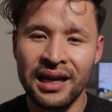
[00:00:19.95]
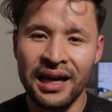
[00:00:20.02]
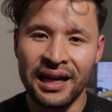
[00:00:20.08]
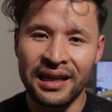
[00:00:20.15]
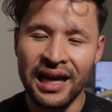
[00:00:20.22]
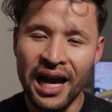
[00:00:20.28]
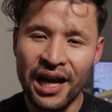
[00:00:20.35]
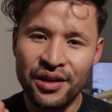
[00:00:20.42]

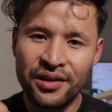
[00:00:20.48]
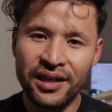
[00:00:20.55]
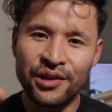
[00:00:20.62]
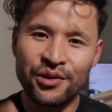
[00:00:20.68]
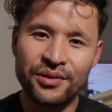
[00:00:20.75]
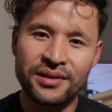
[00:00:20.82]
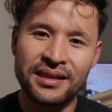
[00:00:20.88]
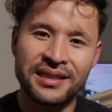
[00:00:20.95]
and how you can
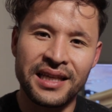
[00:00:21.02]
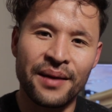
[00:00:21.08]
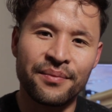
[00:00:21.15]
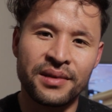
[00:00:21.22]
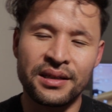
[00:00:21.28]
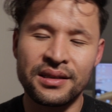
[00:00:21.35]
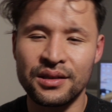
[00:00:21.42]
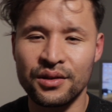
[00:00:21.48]
use the same
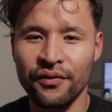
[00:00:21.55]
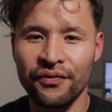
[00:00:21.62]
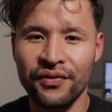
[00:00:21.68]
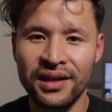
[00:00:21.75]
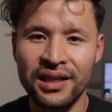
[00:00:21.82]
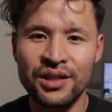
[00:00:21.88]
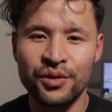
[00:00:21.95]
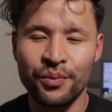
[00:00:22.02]
tips to
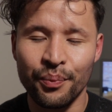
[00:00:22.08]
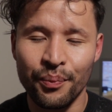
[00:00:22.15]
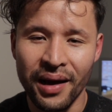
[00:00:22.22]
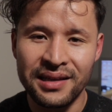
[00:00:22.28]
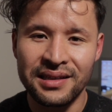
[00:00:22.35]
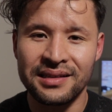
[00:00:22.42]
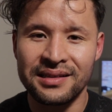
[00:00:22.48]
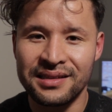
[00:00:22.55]
finish your
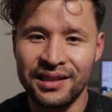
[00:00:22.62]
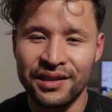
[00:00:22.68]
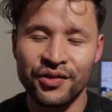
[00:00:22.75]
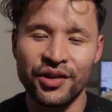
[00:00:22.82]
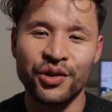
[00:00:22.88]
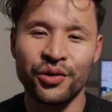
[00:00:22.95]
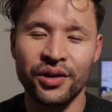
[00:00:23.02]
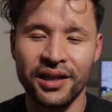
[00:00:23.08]
bachelor's
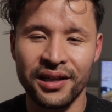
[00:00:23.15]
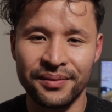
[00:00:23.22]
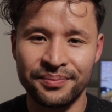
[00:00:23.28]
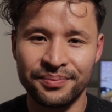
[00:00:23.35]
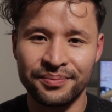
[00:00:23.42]
degree quicker.